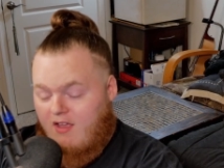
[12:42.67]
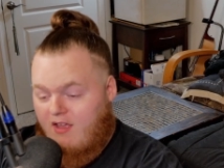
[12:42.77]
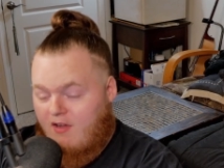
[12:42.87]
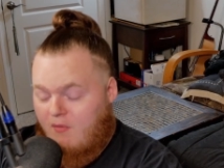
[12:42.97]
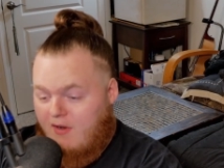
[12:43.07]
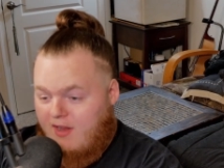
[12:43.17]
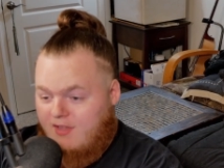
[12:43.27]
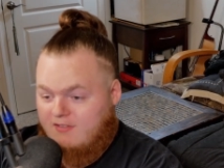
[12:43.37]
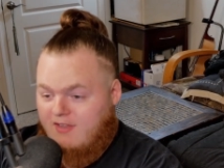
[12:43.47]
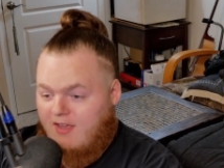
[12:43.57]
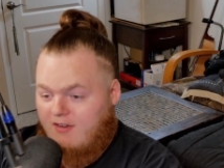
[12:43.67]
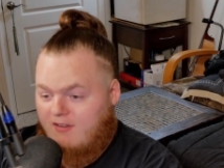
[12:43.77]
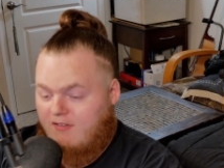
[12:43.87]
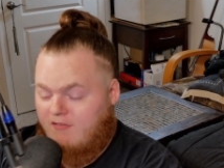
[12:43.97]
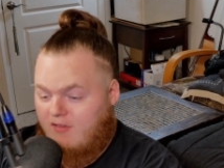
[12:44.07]
Yeah, weird ass town,
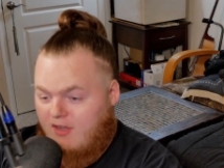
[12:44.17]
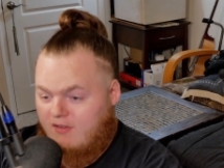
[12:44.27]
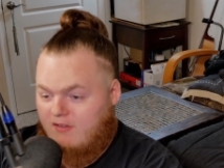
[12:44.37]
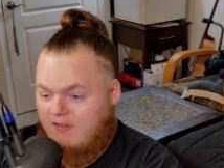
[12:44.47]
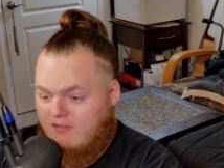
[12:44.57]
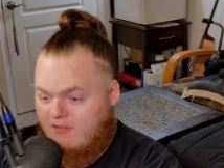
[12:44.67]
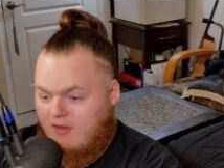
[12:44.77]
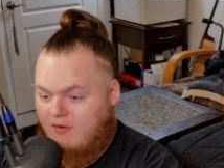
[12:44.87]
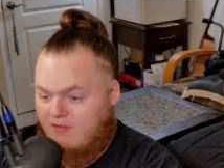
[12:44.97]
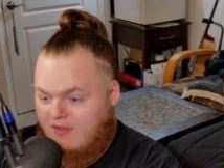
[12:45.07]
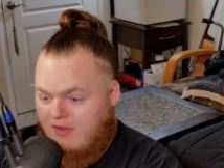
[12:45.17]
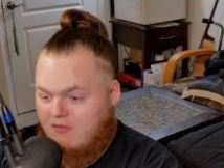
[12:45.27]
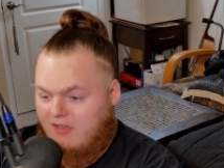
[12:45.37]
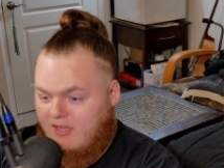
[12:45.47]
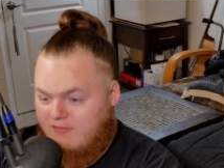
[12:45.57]
dude. Fuck, dude. I would have I
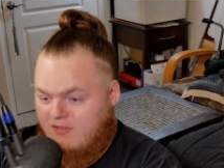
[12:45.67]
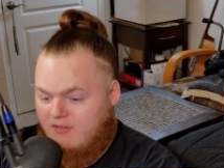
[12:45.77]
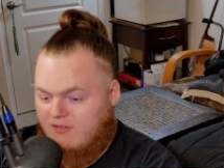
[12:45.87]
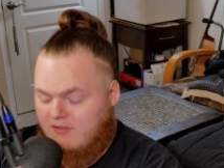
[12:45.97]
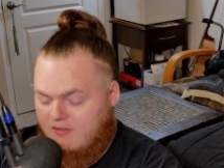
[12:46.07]
would have left too.